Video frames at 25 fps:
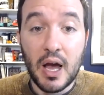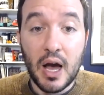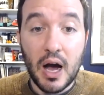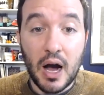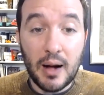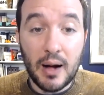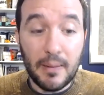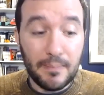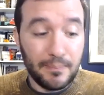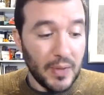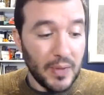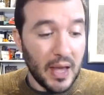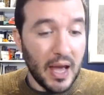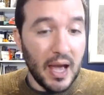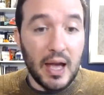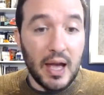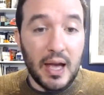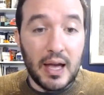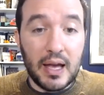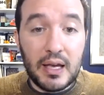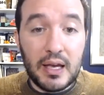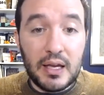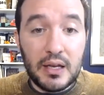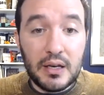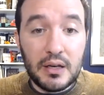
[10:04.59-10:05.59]
Um,
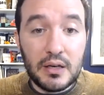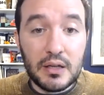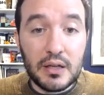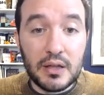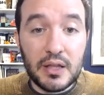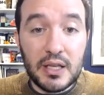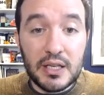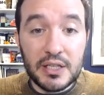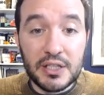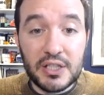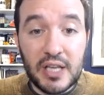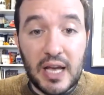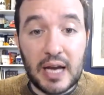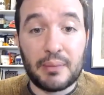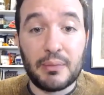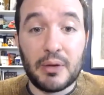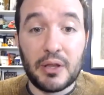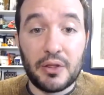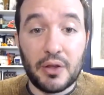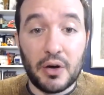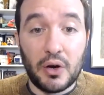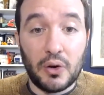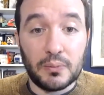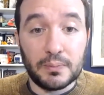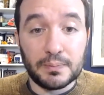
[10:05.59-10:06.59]
in this segment,
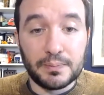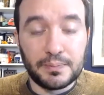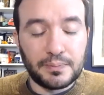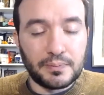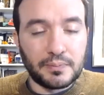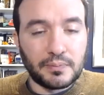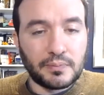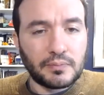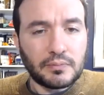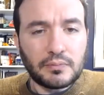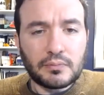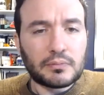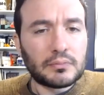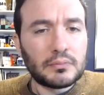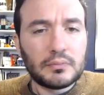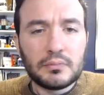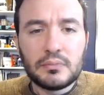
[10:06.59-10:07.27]
though,